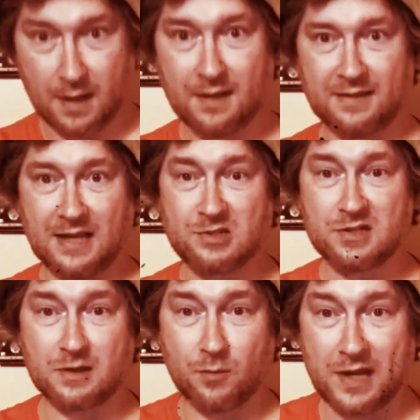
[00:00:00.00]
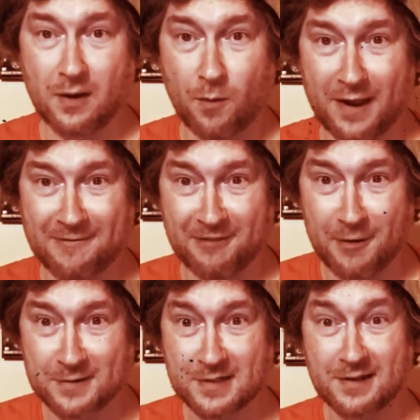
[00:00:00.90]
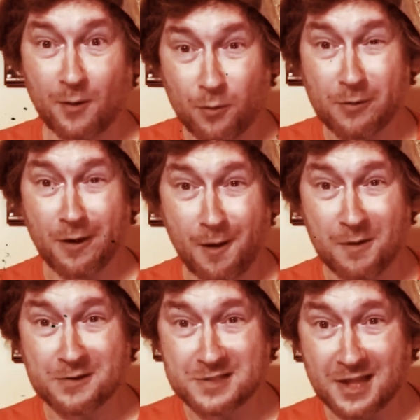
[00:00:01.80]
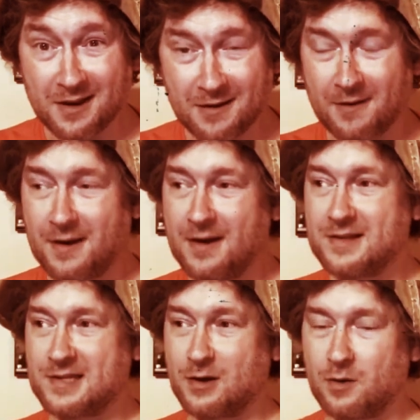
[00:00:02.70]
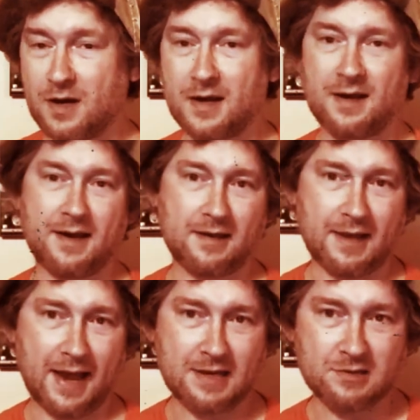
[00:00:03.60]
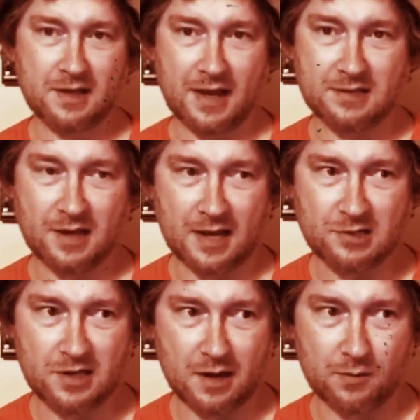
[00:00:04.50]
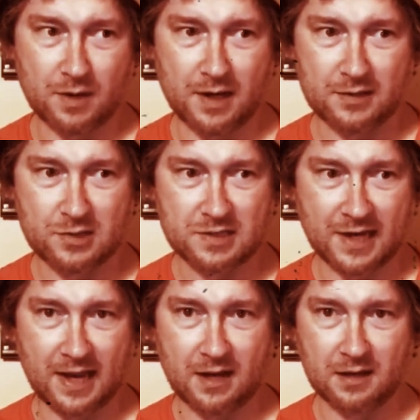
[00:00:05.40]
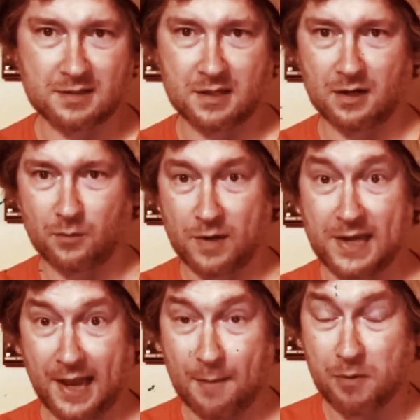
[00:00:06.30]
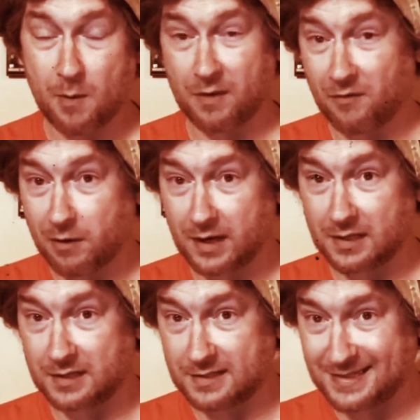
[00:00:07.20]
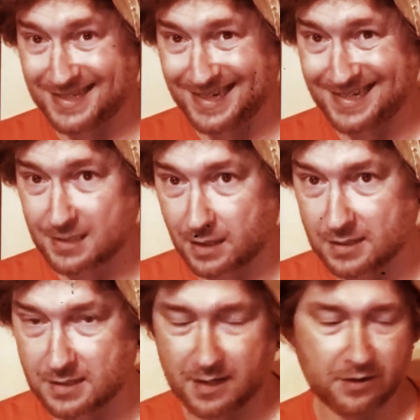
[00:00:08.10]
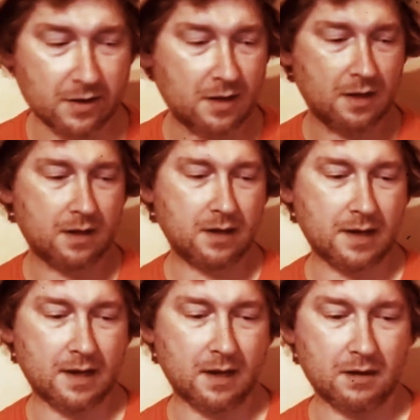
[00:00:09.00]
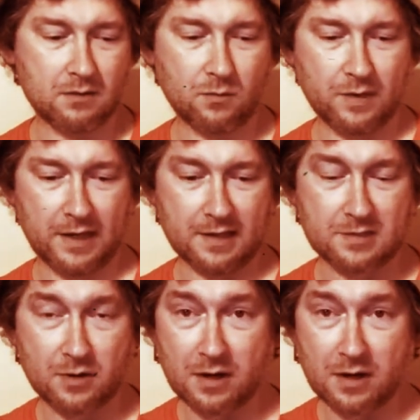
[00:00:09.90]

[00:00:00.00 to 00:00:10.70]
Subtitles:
a week away, folks. We're almost there. So as you know, just to recap what we've already discussed here, we started